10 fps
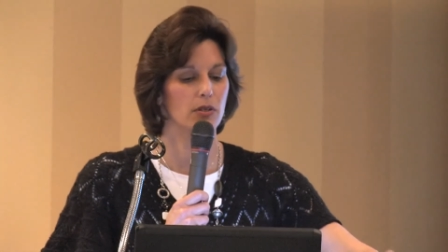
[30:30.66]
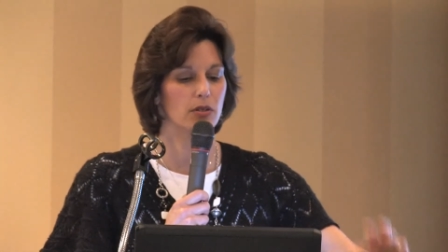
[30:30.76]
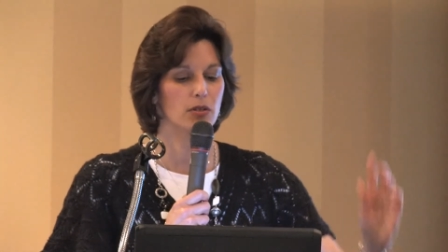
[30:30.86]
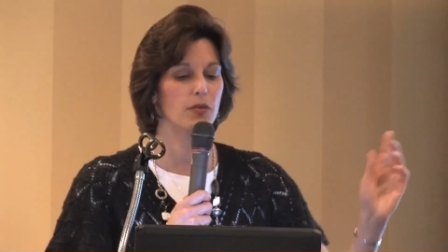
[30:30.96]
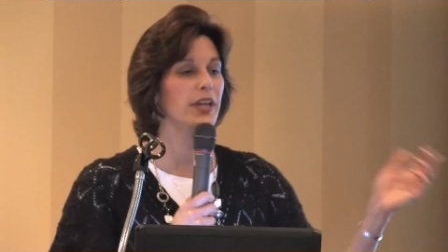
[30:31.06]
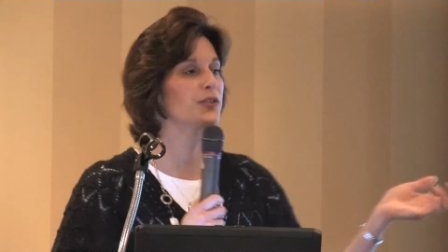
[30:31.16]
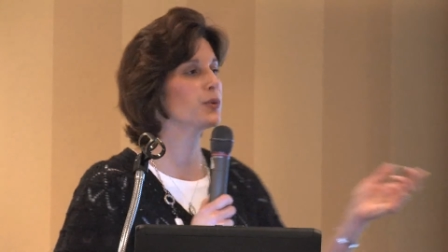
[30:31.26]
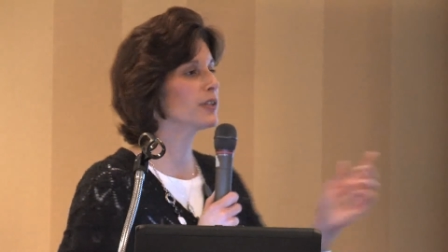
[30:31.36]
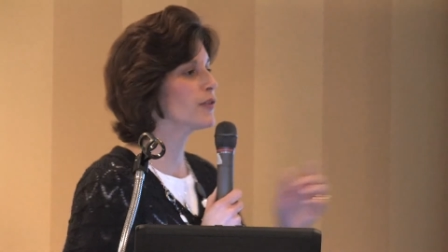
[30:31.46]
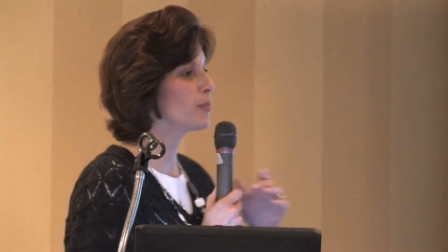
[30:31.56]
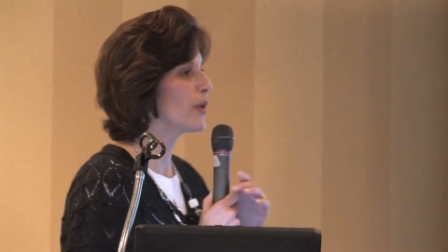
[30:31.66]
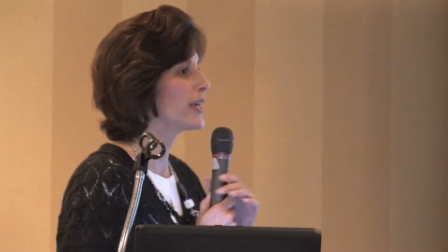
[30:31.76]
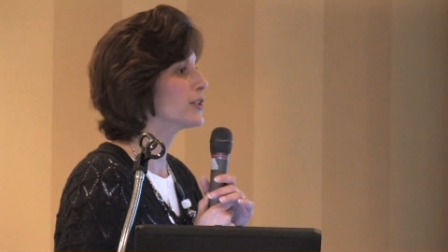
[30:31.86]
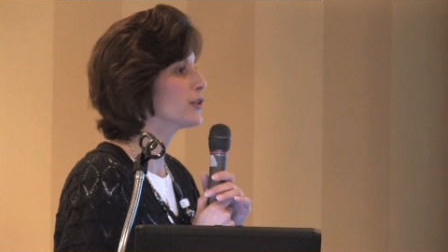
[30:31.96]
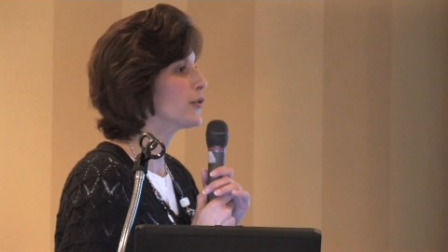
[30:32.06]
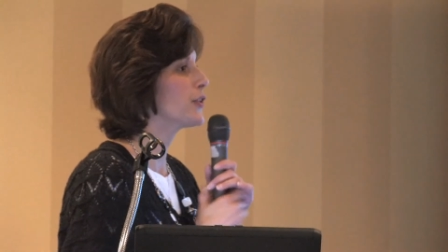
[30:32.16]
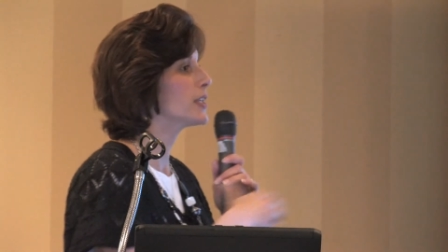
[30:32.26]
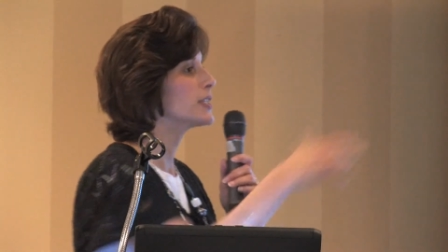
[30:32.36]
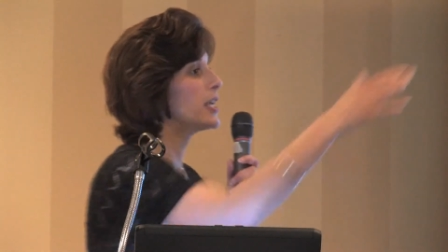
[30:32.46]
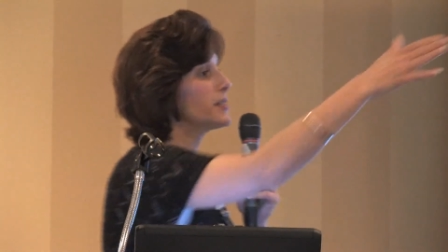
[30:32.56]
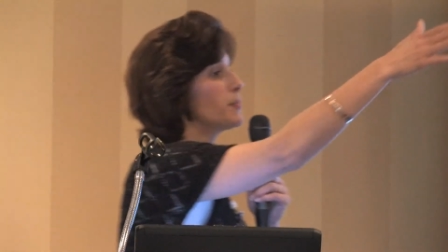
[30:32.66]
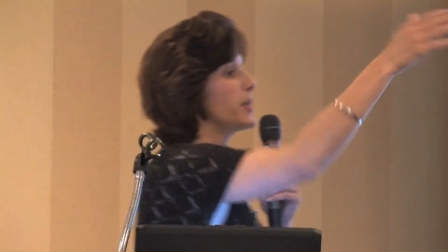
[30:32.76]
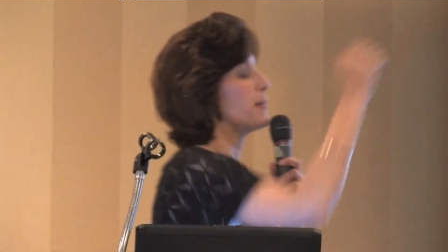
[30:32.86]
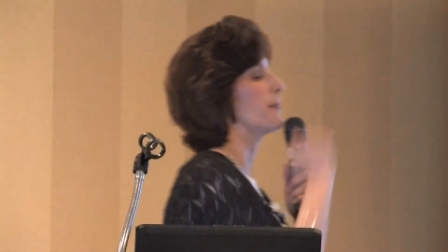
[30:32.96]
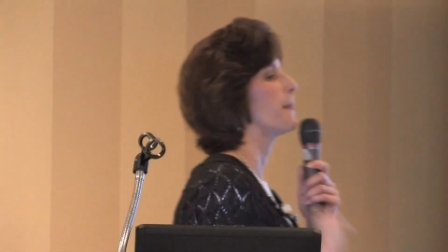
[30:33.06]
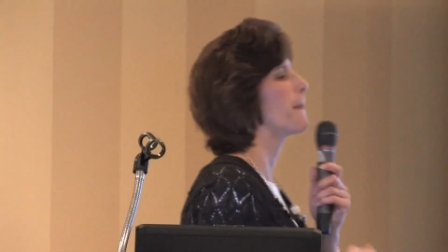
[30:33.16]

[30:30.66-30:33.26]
So that's one of the practical things. Yes, ma'am?